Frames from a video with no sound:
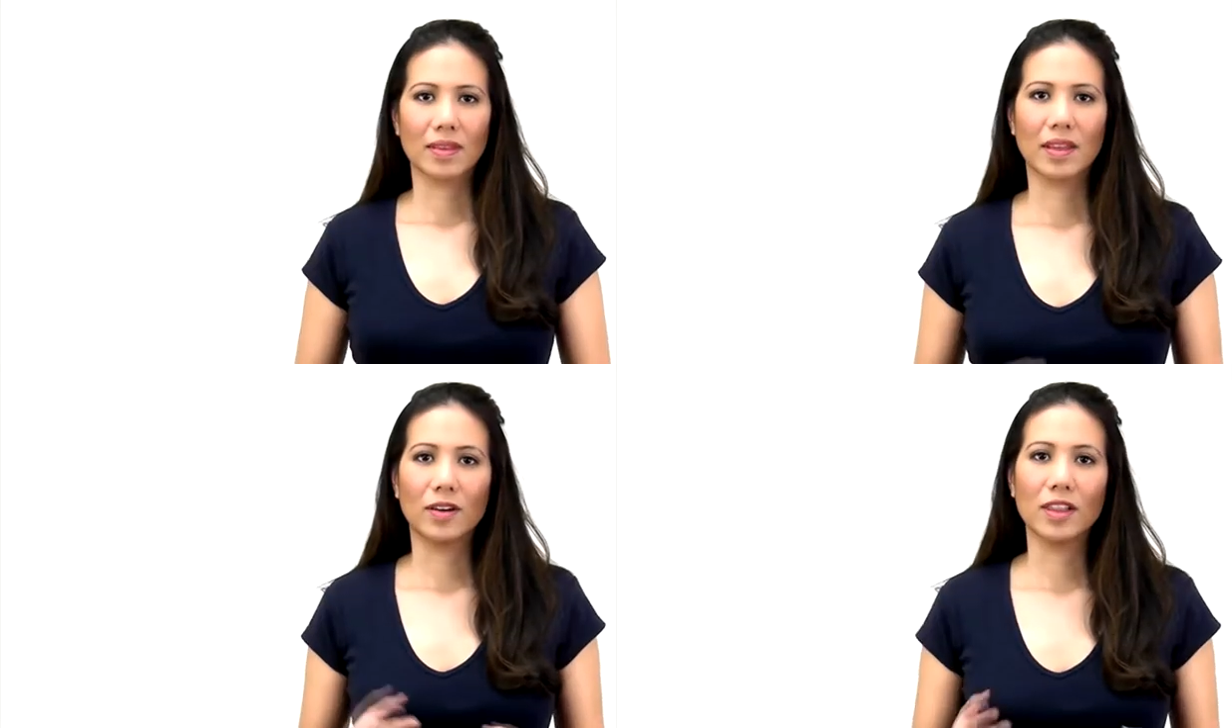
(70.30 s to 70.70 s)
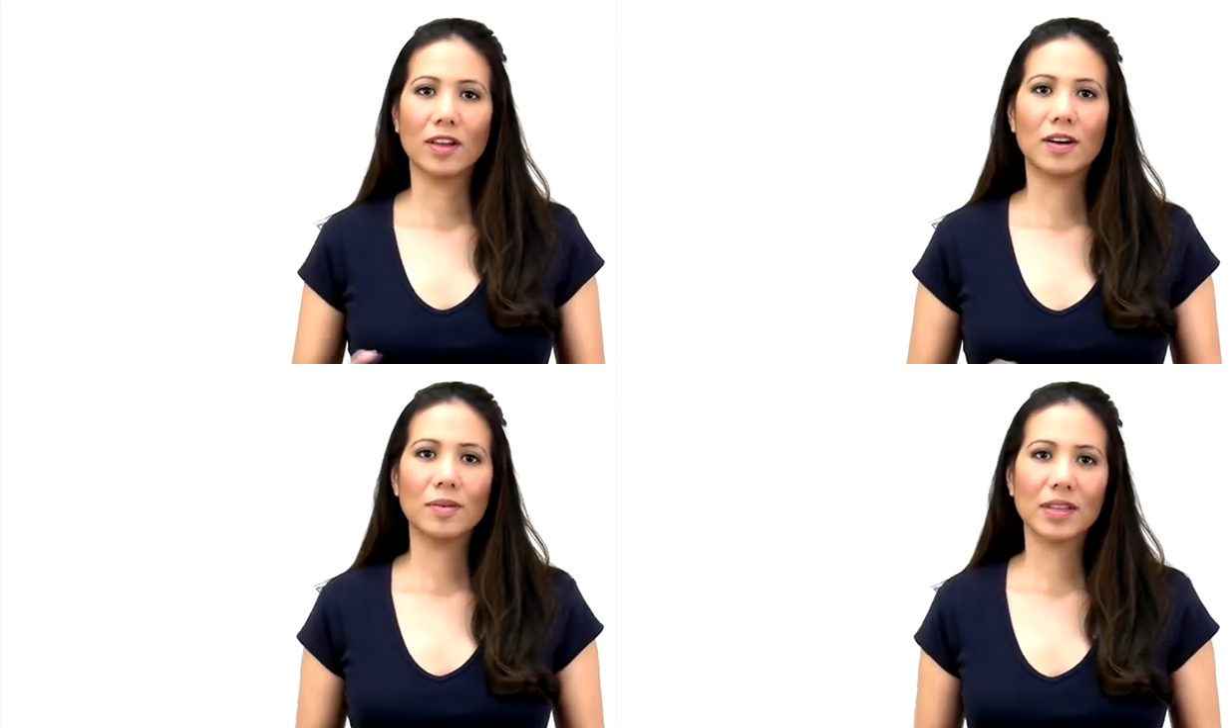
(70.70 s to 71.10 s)
Now,
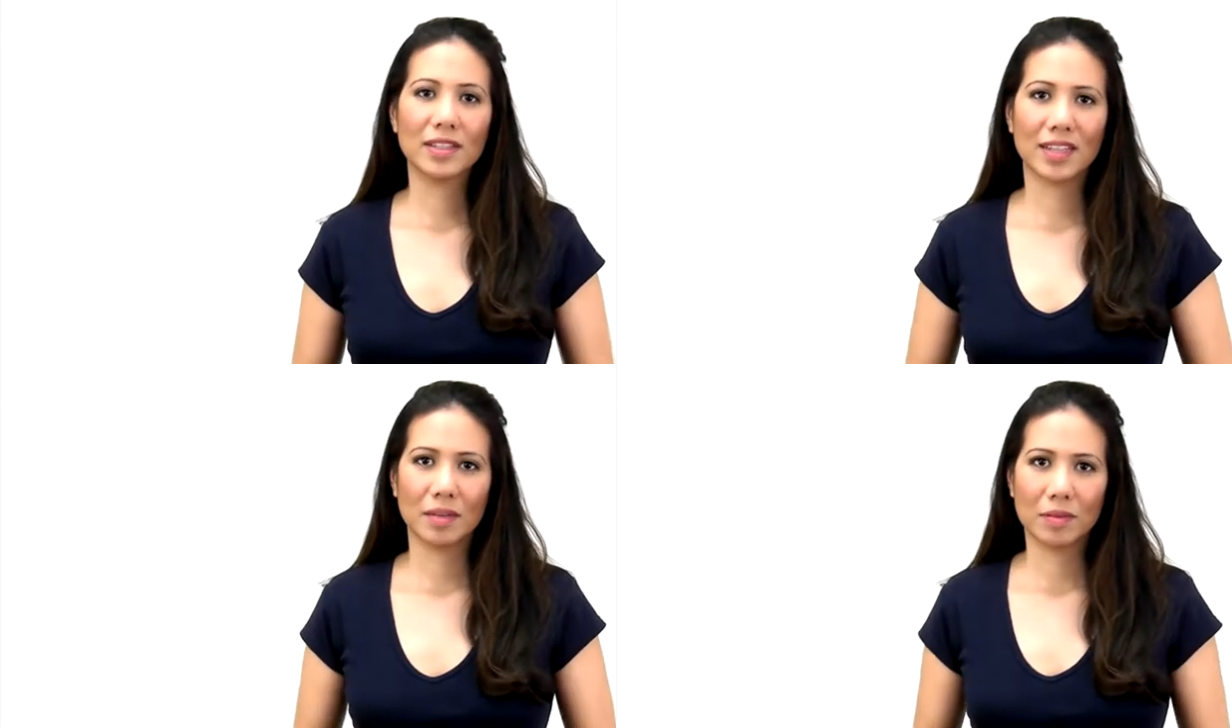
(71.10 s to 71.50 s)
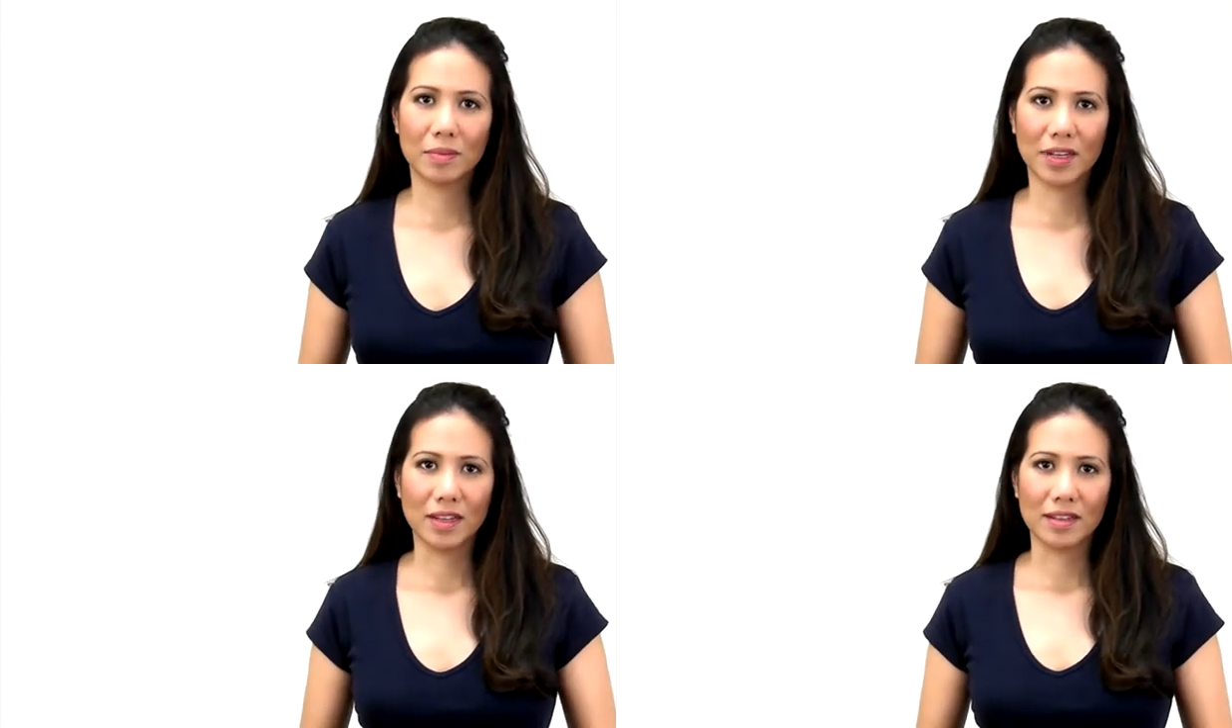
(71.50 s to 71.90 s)
along with the
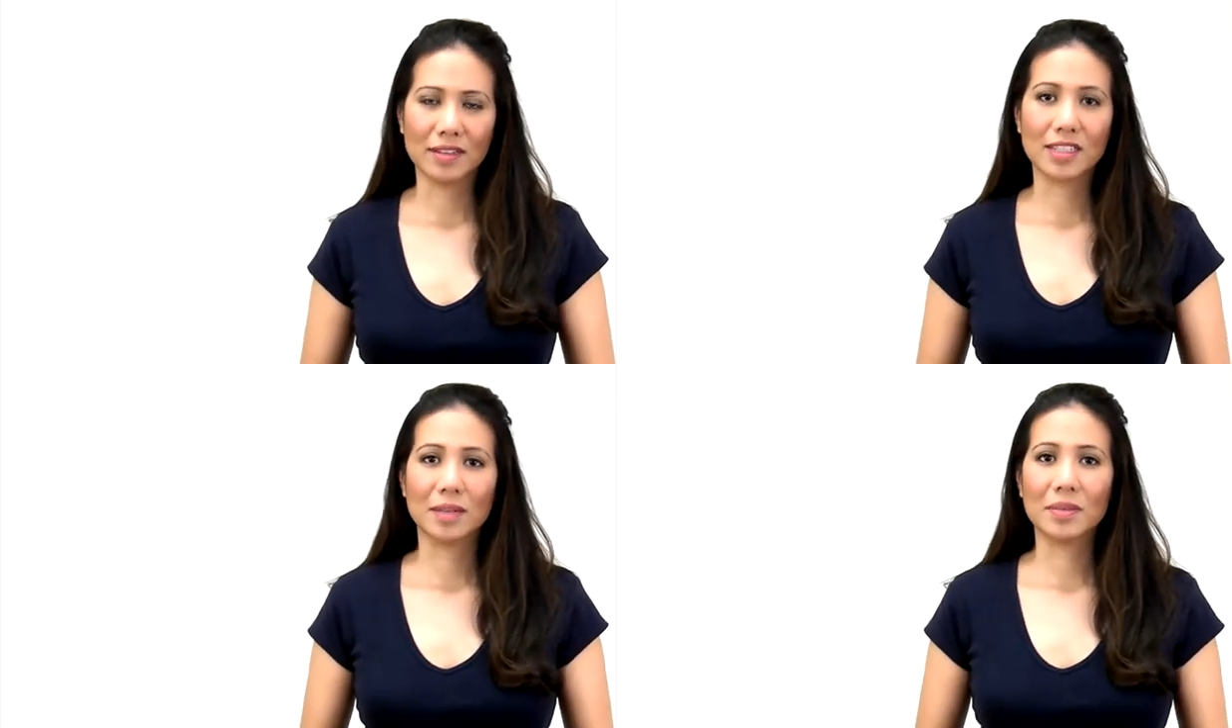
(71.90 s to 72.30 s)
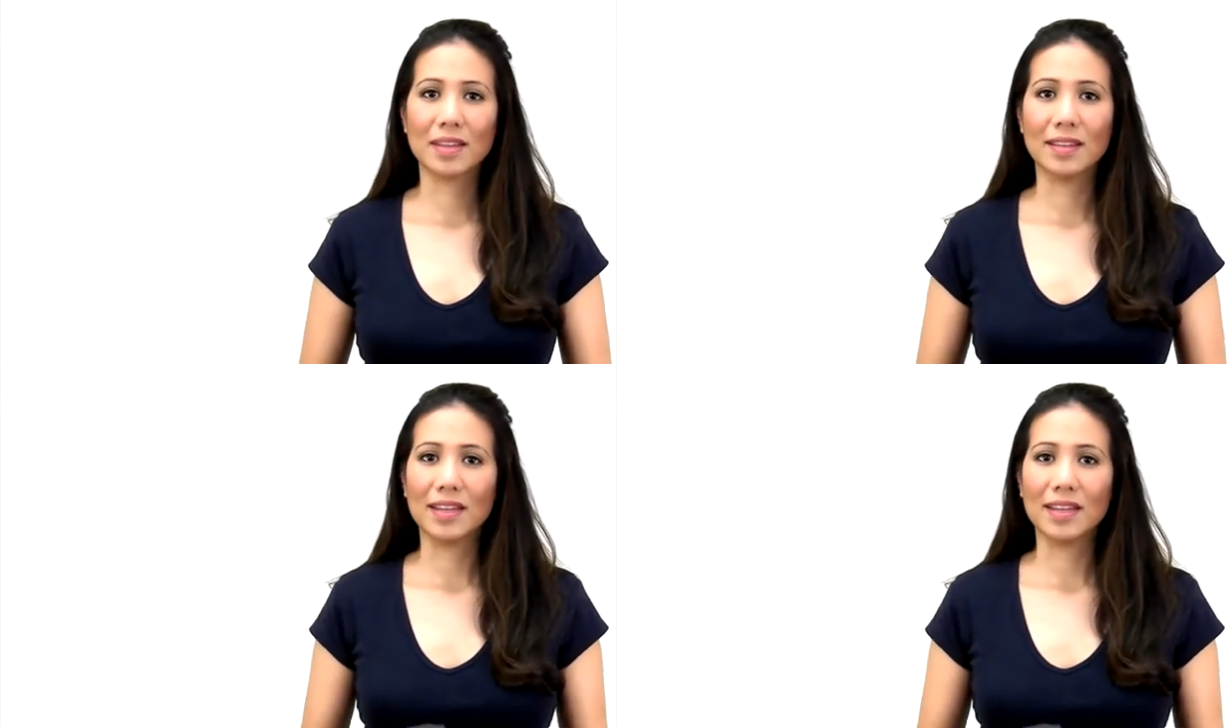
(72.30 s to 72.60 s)
diaper pail, something